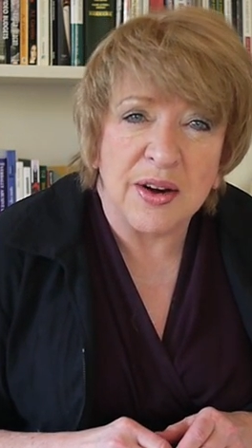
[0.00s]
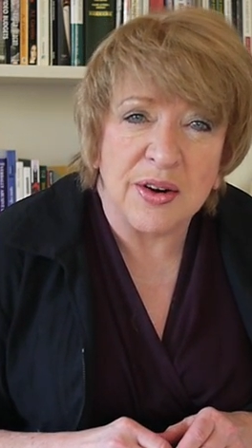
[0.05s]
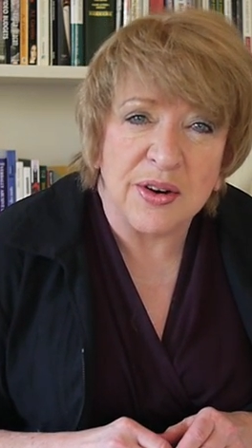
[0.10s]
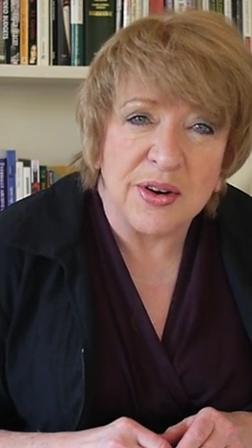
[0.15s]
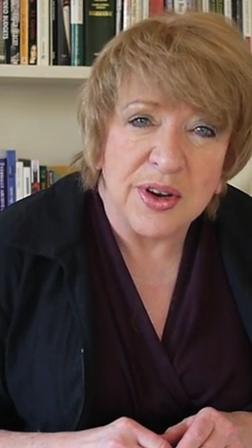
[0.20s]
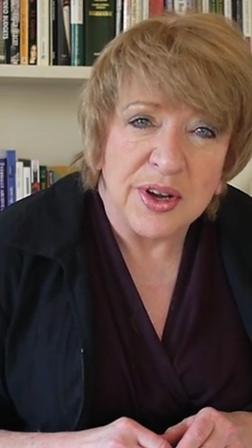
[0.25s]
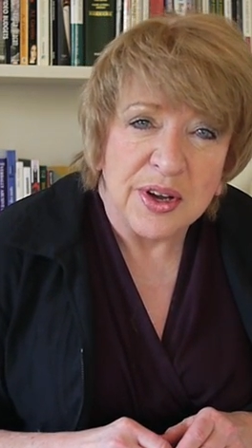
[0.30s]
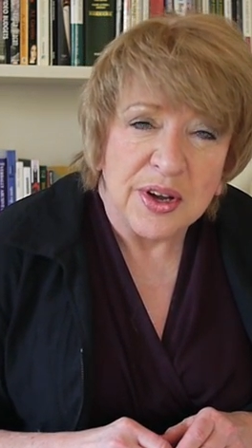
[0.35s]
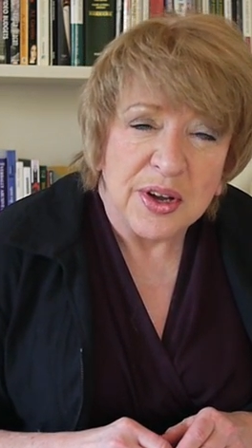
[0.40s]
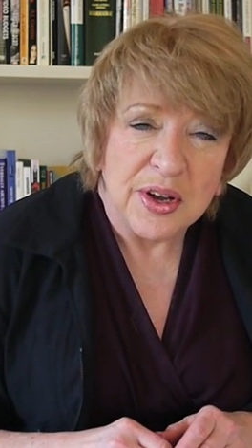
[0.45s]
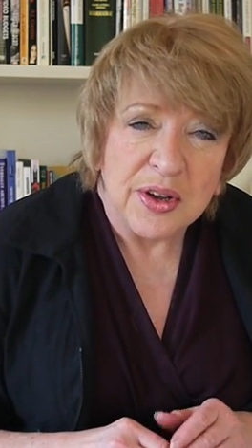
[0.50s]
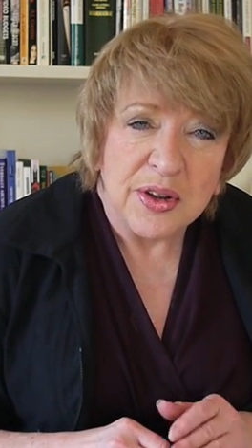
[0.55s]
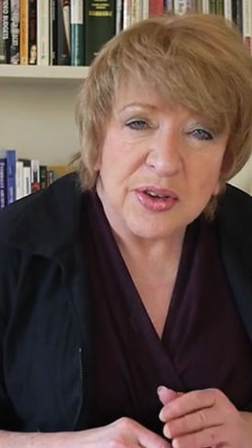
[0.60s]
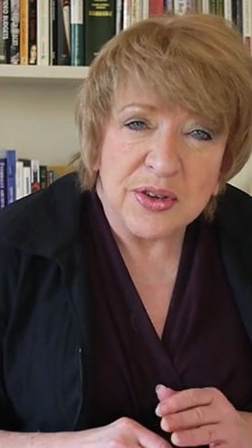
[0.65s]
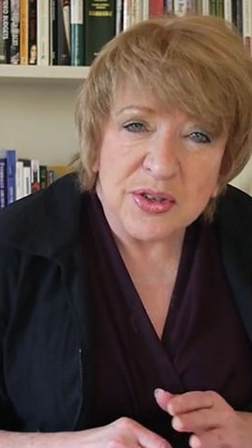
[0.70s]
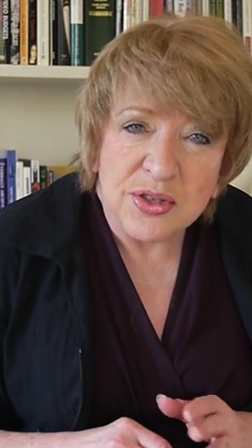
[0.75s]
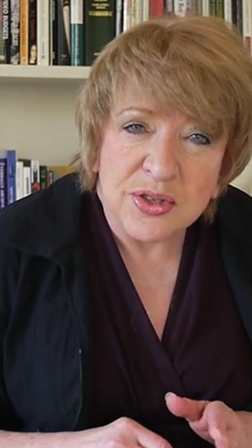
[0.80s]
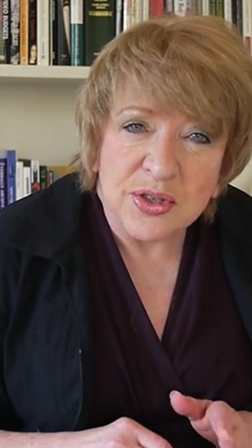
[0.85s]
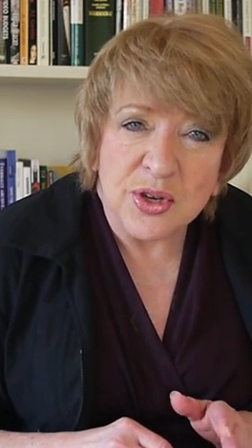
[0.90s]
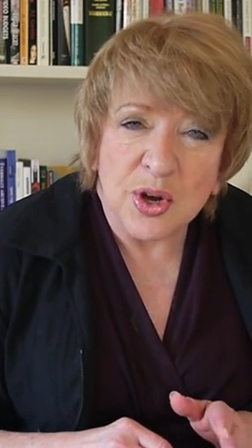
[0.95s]
Or
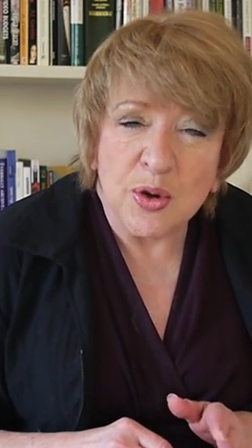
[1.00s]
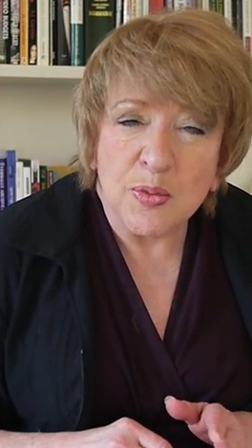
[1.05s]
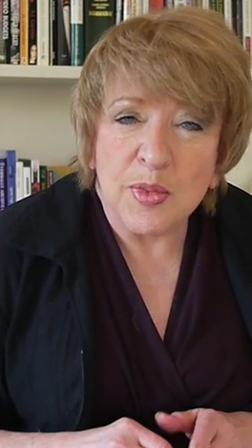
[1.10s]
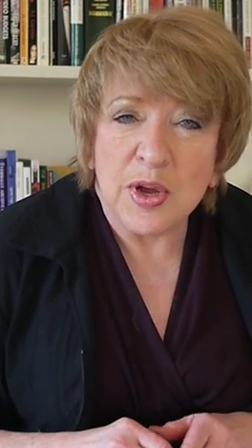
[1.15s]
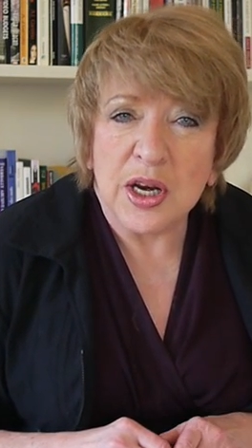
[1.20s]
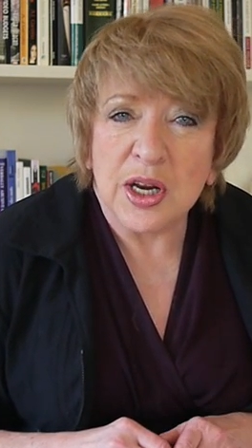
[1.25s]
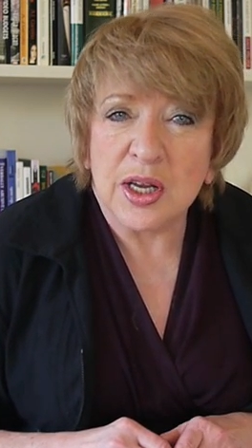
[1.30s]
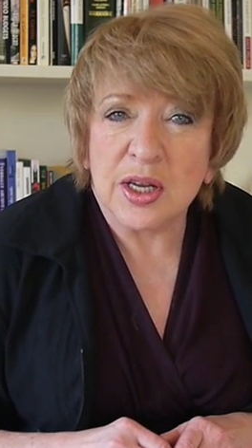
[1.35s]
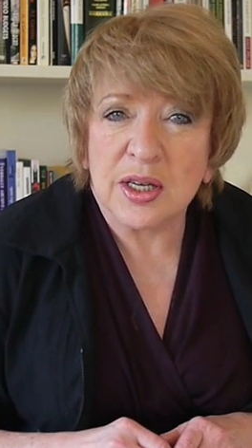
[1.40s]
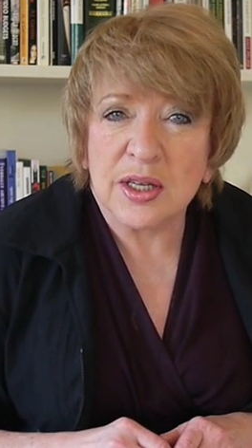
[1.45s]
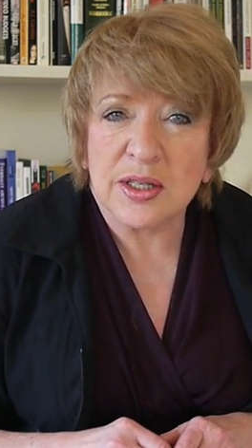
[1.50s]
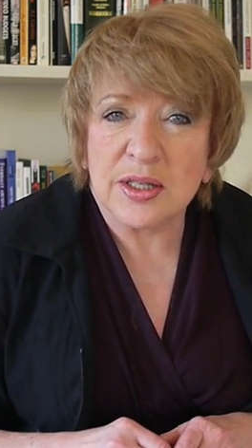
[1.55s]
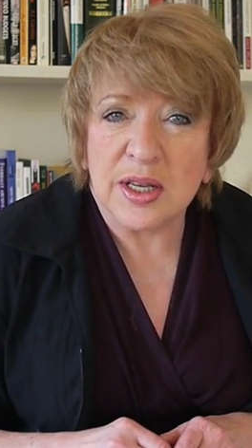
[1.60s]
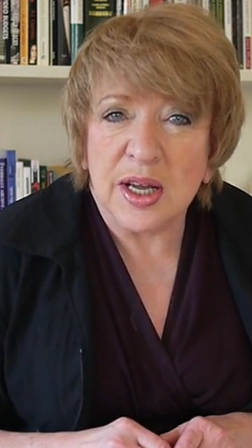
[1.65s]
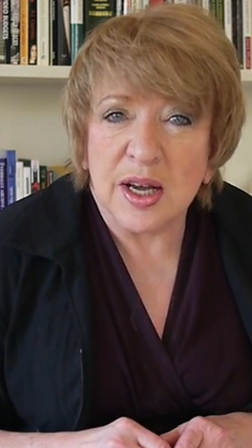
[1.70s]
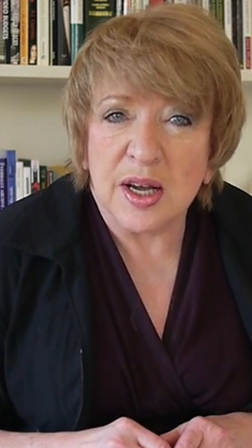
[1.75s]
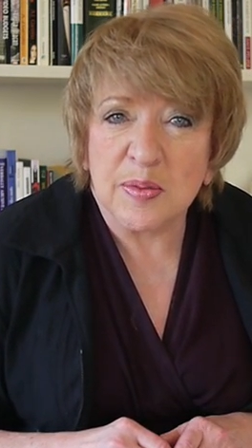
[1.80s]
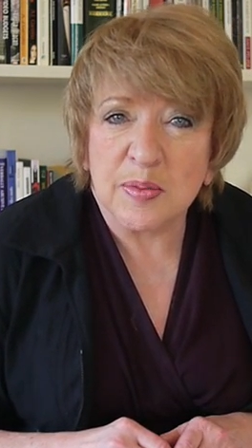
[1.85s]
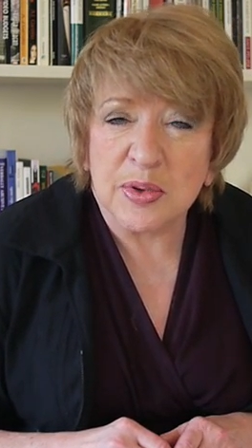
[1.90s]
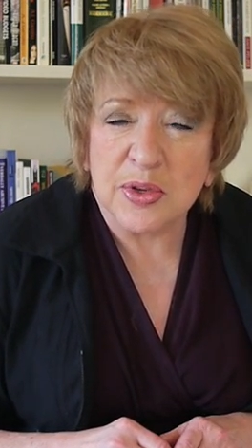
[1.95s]
there's so many
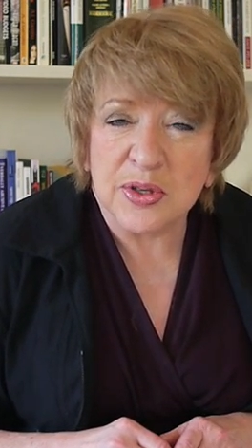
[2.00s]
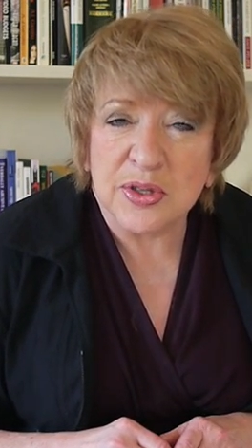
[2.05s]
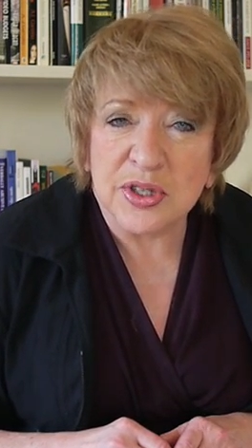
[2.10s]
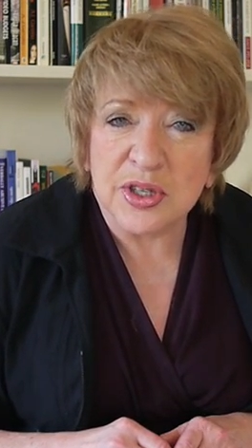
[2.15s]
examples.